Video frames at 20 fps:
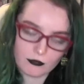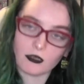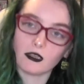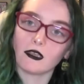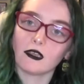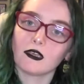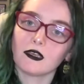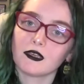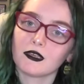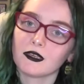but
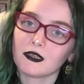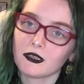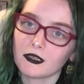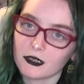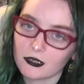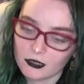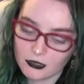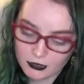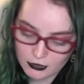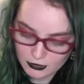
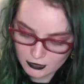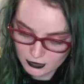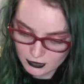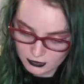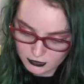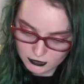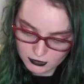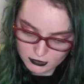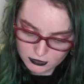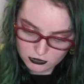
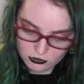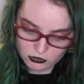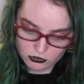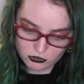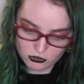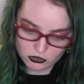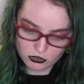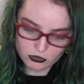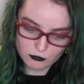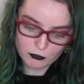that's
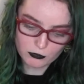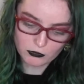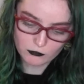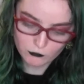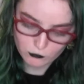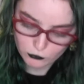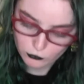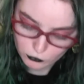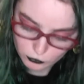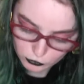just shipping
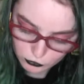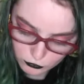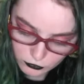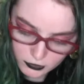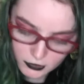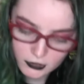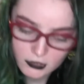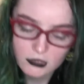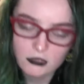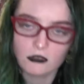for you.
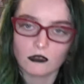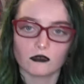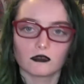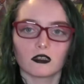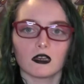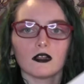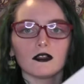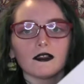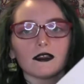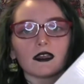So it's
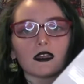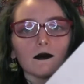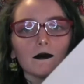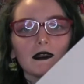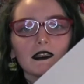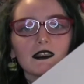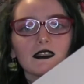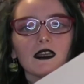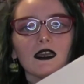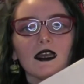got like a
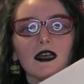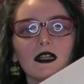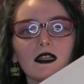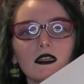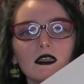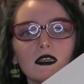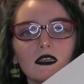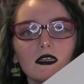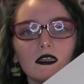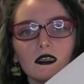
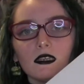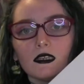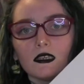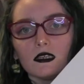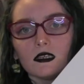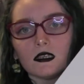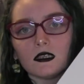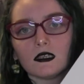metallic